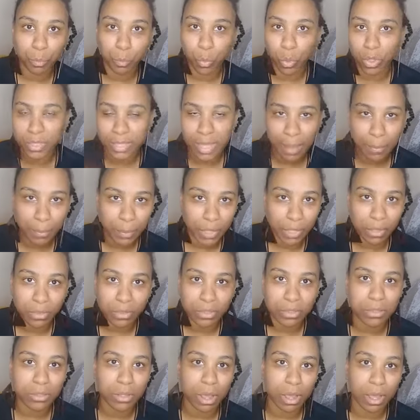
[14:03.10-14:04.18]
what's happening at
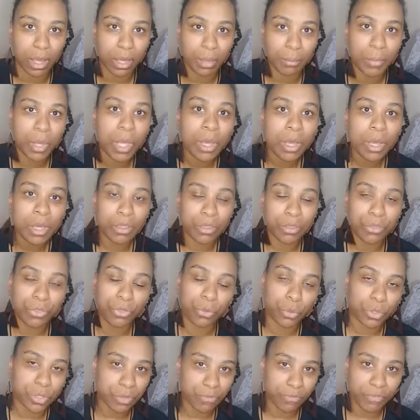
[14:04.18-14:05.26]
this time, the
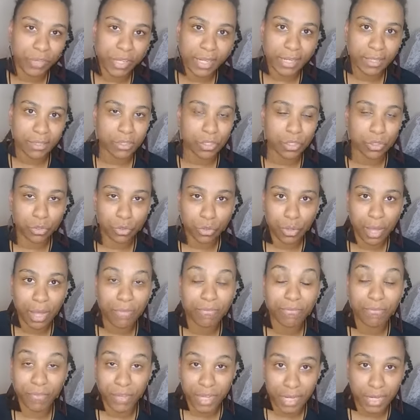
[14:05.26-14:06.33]
thoughts and feelings that you're
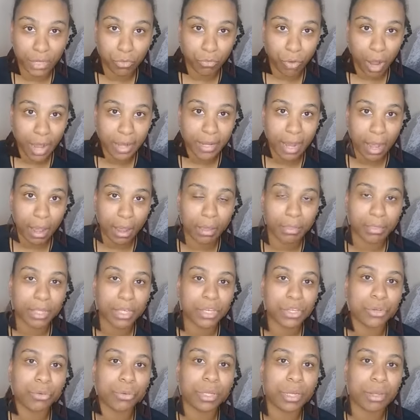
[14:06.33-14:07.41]
feeling right now, and then
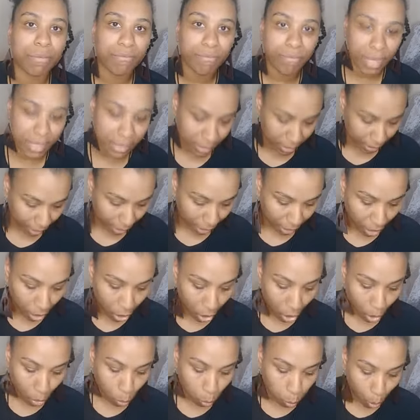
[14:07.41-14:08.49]
you can investigate.
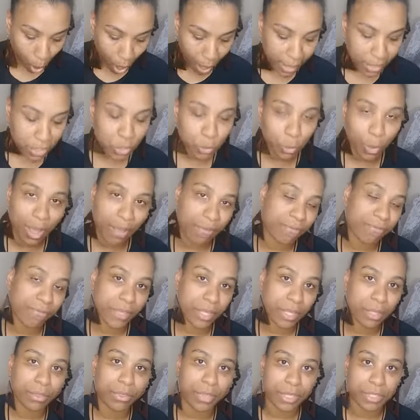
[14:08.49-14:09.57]
Why do I
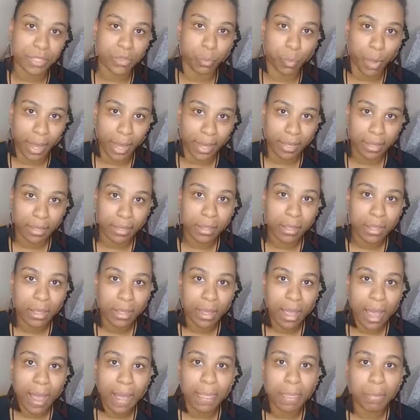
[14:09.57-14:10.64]
feel this way
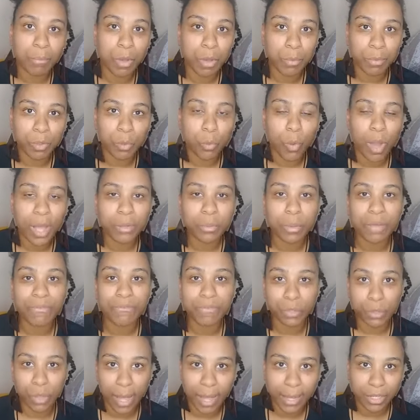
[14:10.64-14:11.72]
at the moment? Why do I
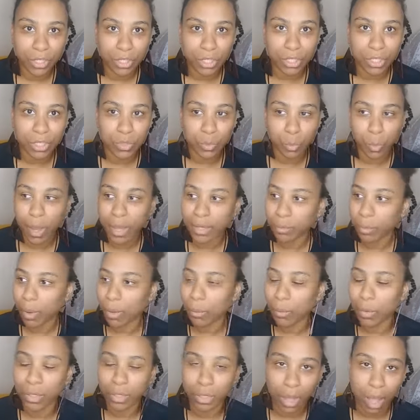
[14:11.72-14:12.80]
feel anxious? Why do I
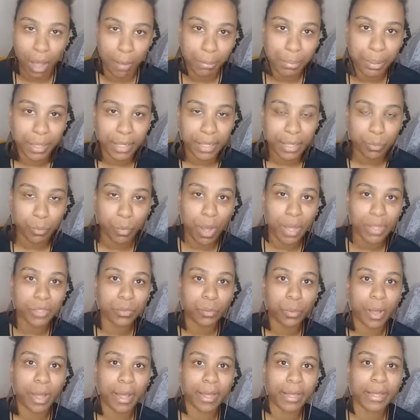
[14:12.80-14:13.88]
want company? Why do
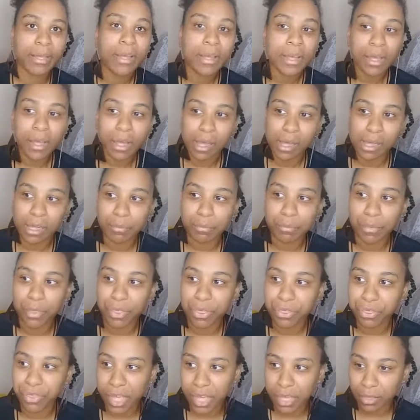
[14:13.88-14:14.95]
I
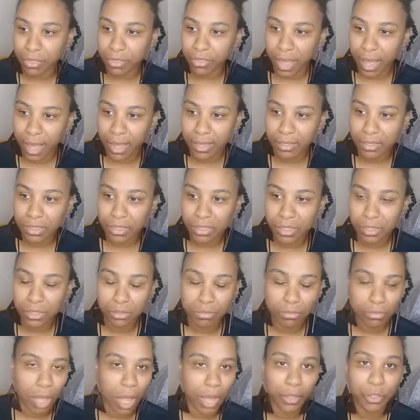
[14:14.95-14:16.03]
think that
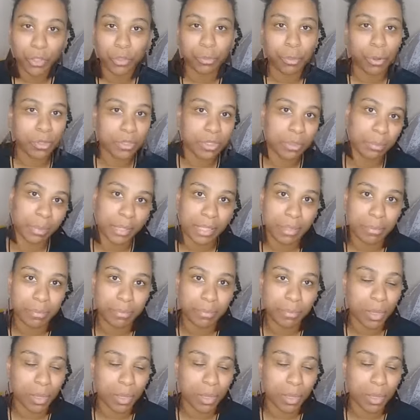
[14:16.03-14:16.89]
I could possibly